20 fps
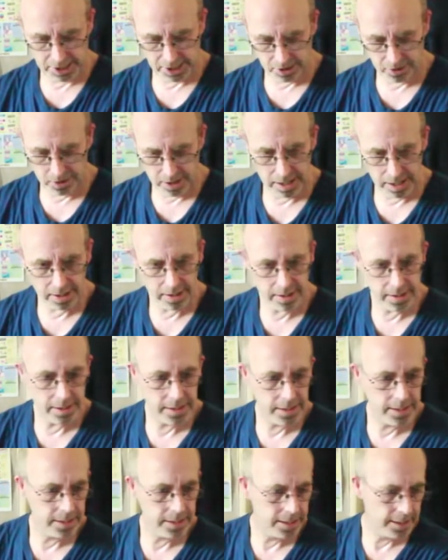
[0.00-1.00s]
guy,
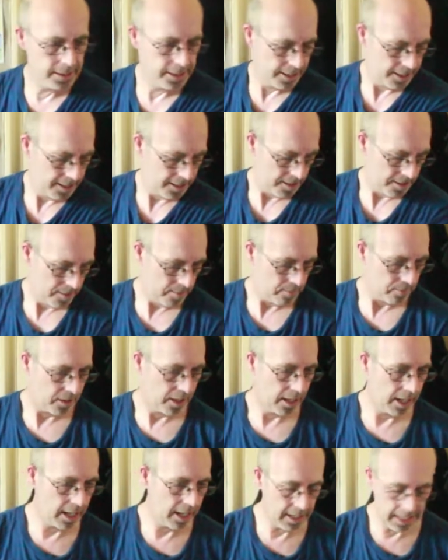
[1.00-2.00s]

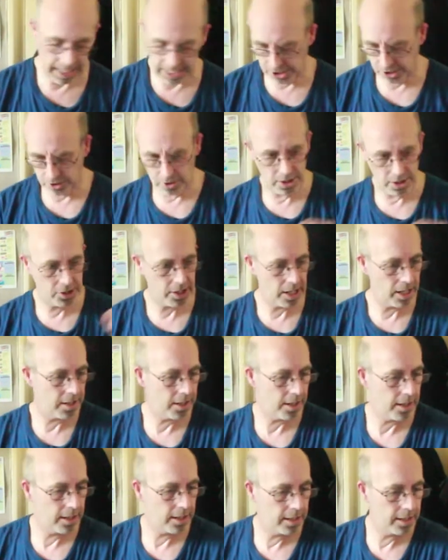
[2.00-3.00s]
and he has got his head,
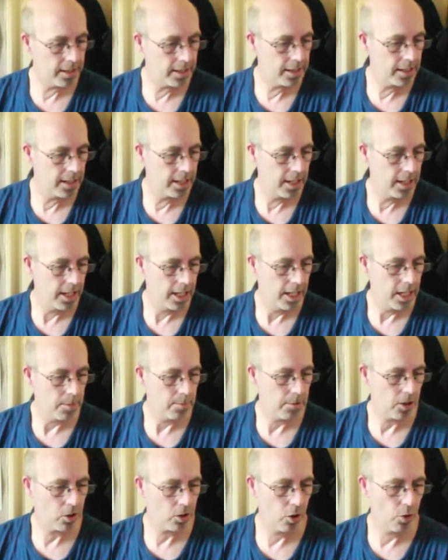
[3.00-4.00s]

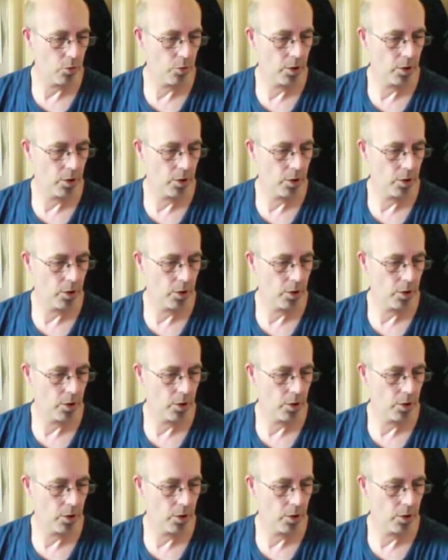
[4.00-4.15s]
but I've got to